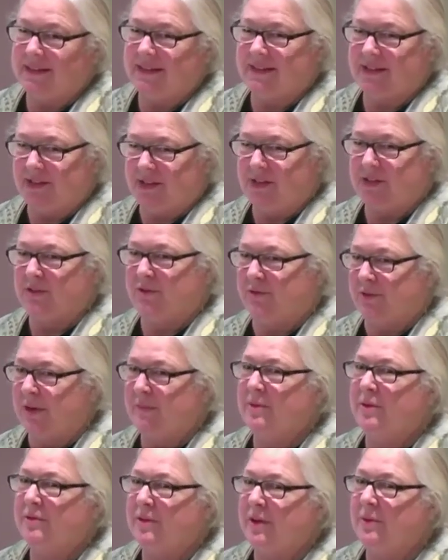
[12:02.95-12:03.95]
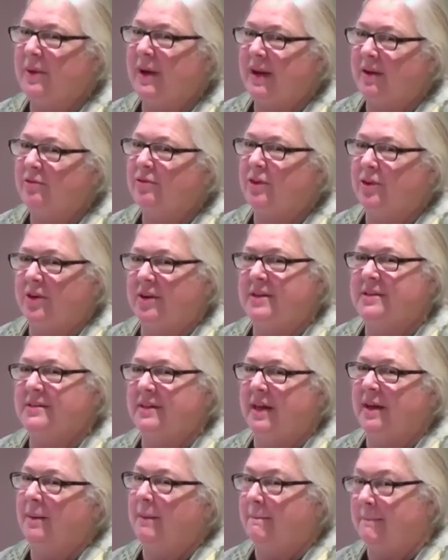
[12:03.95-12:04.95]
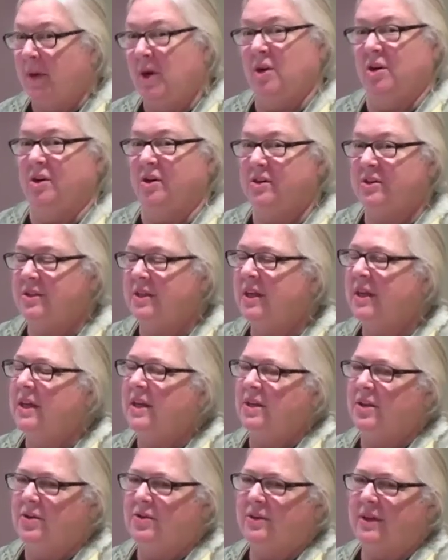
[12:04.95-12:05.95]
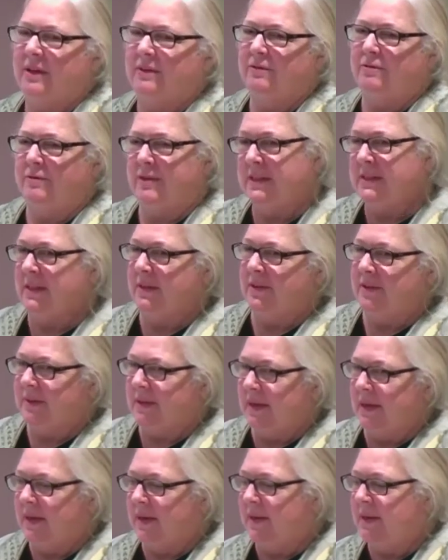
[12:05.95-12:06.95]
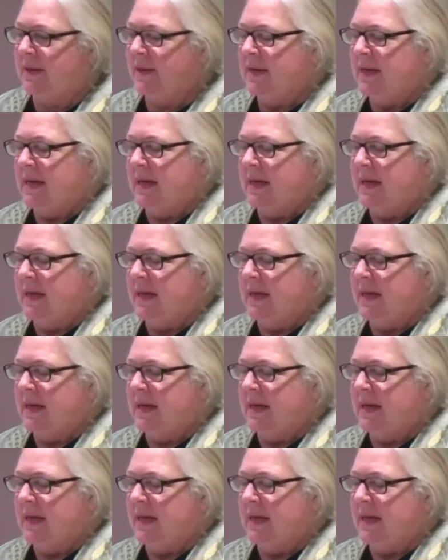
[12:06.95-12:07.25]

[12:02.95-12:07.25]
This is just your friend moving away. Florida is not Mars. You can visit her there.